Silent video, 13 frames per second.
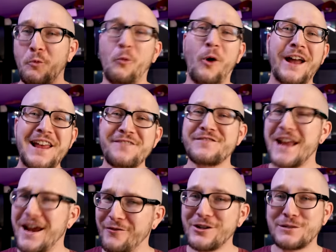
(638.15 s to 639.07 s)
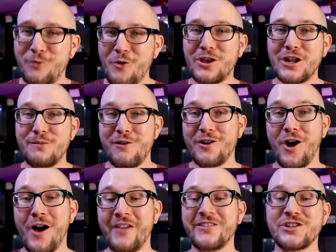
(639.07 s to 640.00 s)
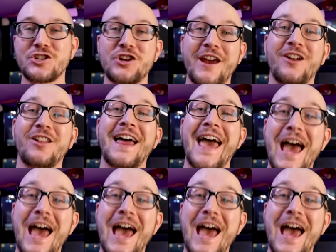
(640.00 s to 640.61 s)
one I've never spoken about on this channel